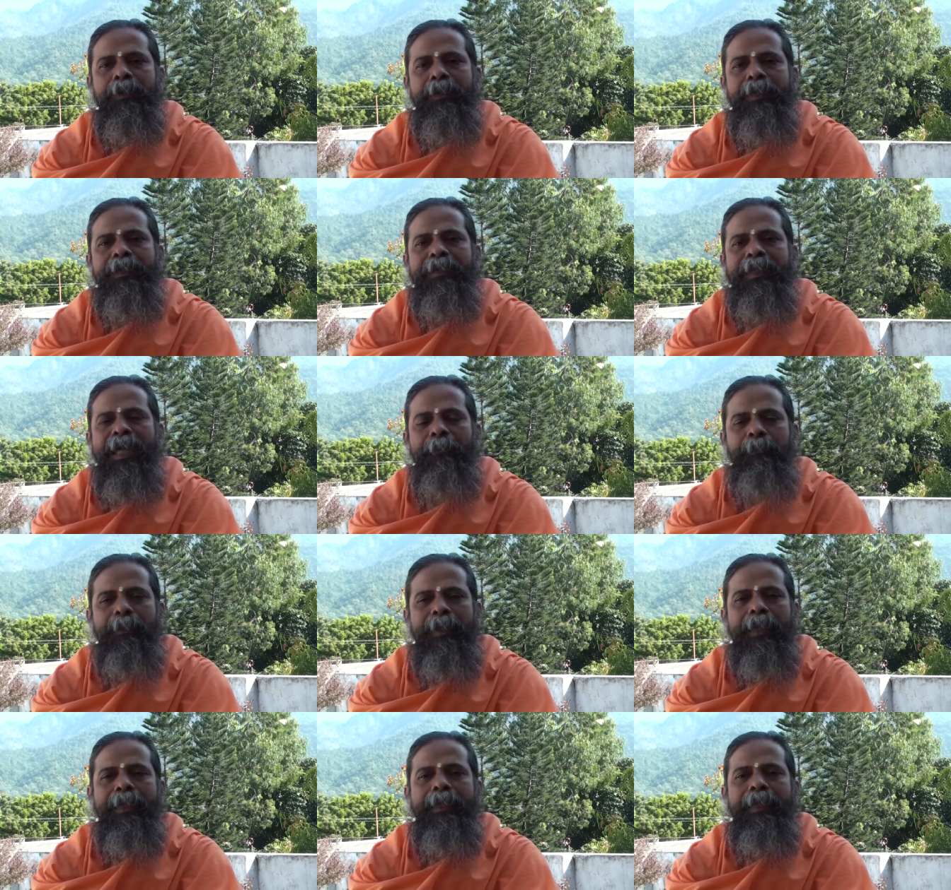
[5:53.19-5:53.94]
the
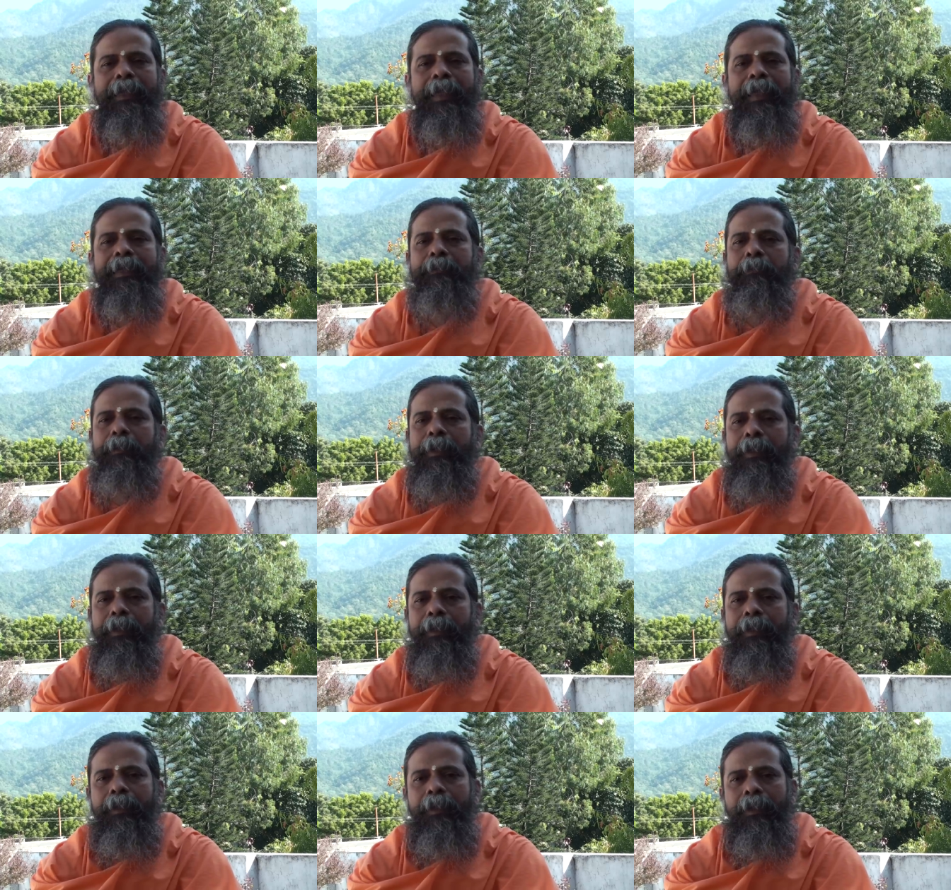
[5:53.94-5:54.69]
same technique has
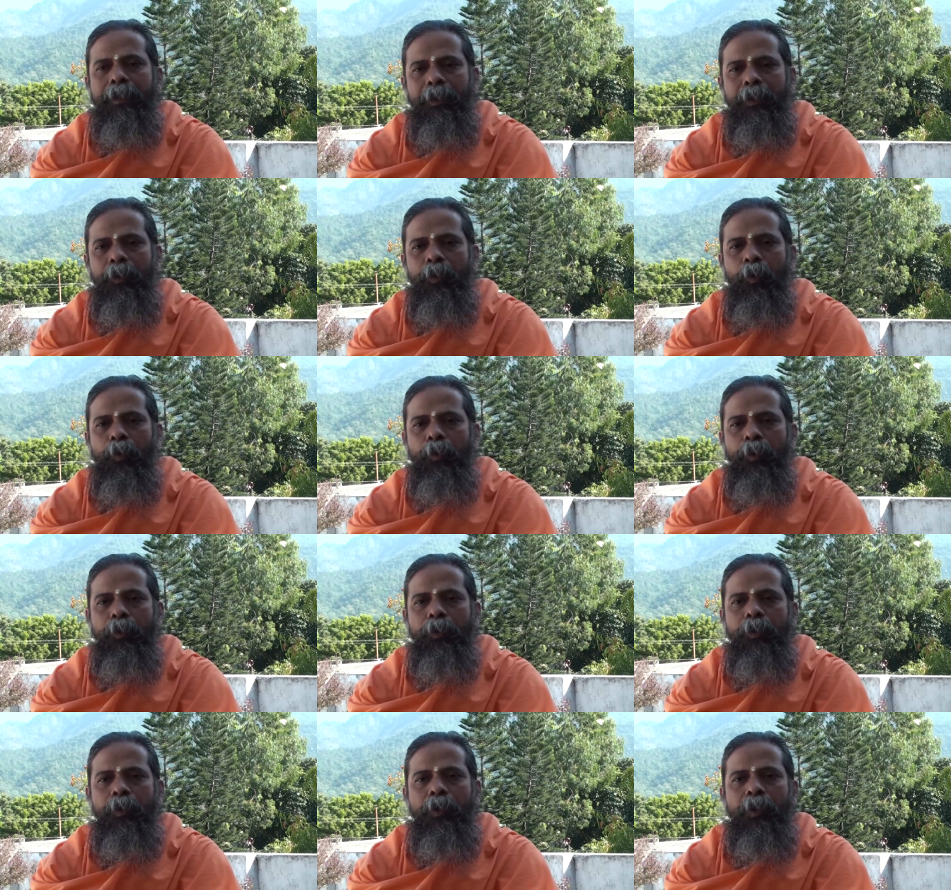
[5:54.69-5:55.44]
been known.